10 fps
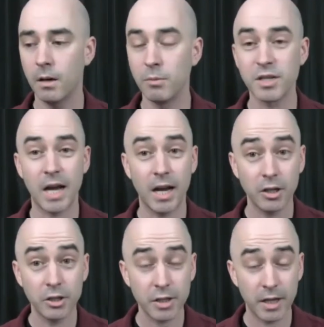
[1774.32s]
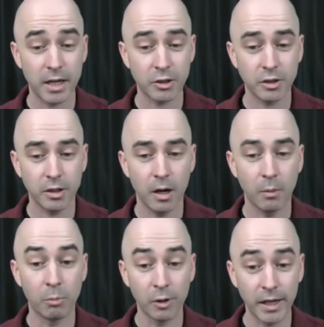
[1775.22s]
massage as actually a
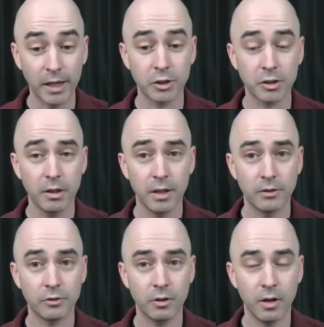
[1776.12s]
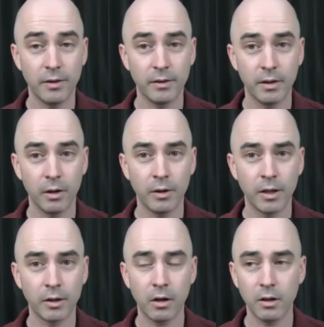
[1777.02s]
branch. And then
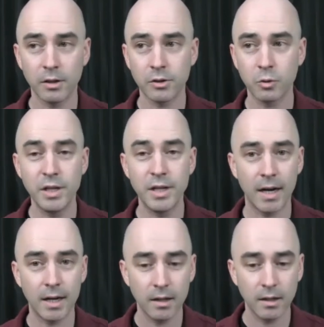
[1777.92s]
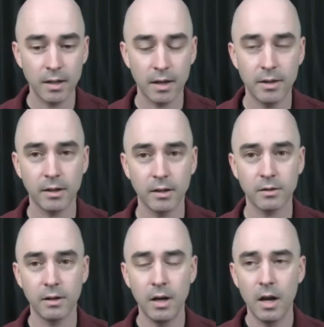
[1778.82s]
they call it Tui Na. I think
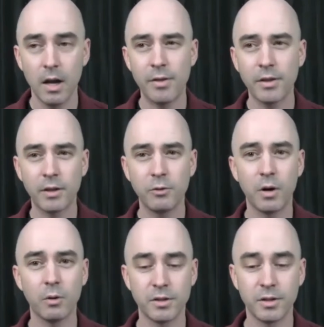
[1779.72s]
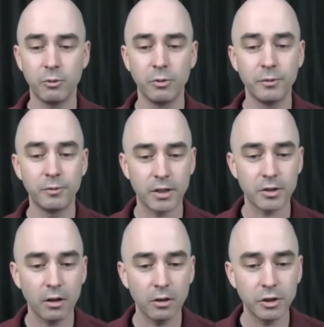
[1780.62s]
they do other ones. They do
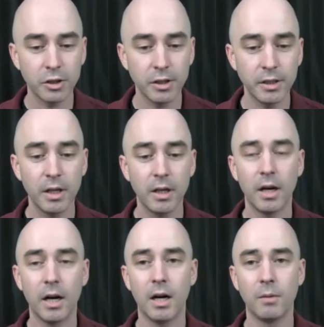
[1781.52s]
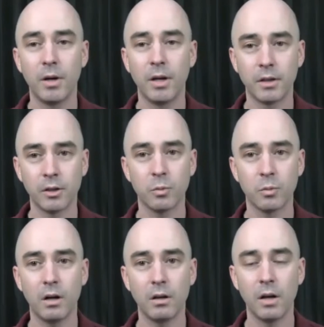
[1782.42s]
reflexology as
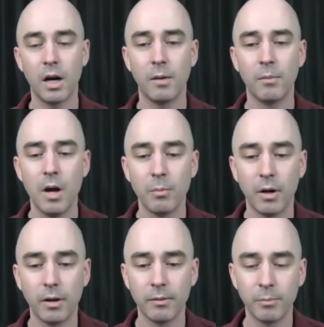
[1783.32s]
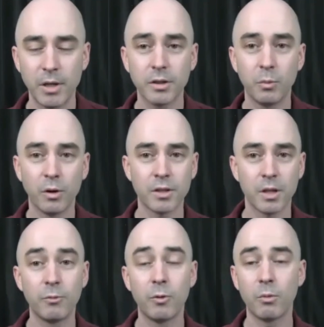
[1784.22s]
well. But basically,
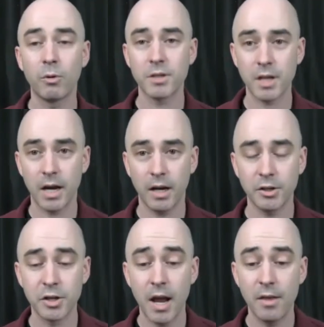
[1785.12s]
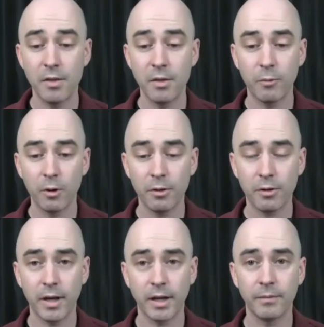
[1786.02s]
some form of massage. And then the fourth
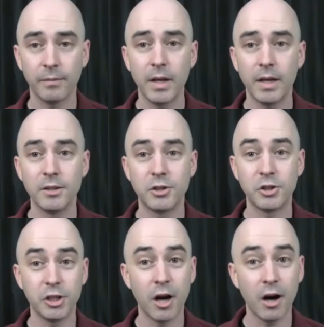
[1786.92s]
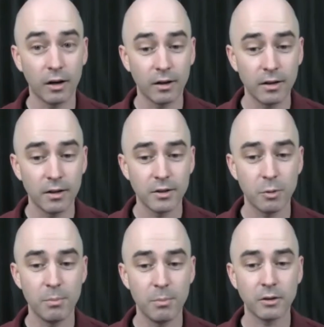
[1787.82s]
thing is Qi Gong. So
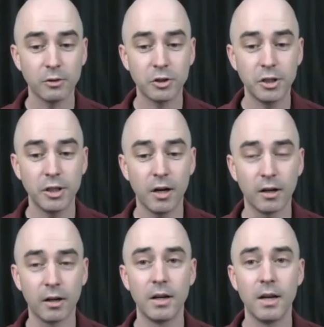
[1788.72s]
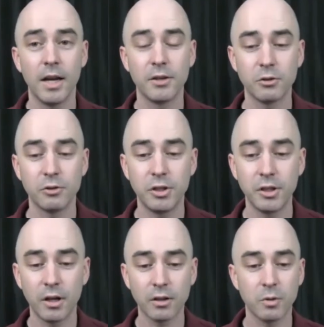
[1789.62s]
medical Qi Gong. And so Qi
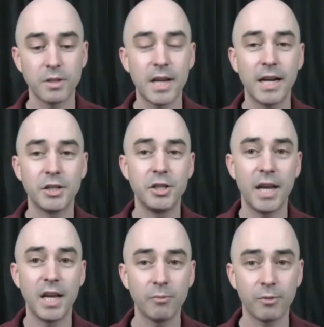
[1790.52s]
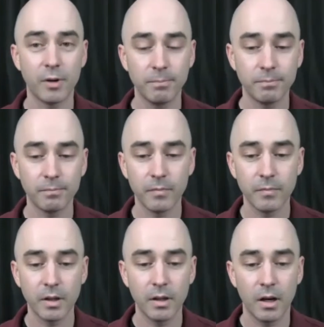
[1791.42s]
Gong is what Tai Chi came from.
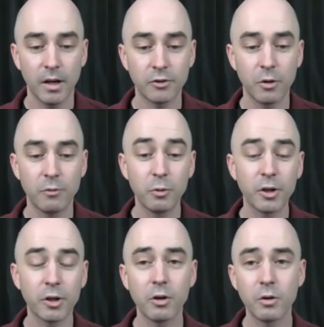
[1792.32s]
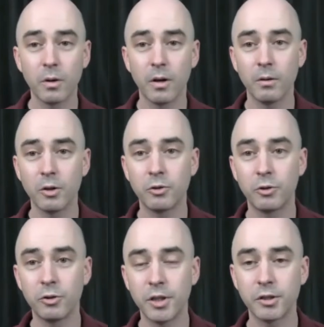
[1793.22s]
All right. So if you were to go to a
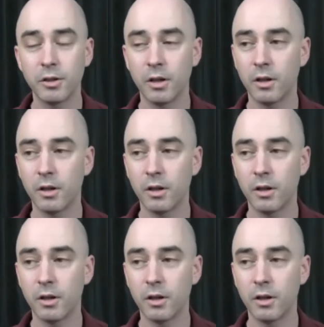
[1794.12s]
tradition,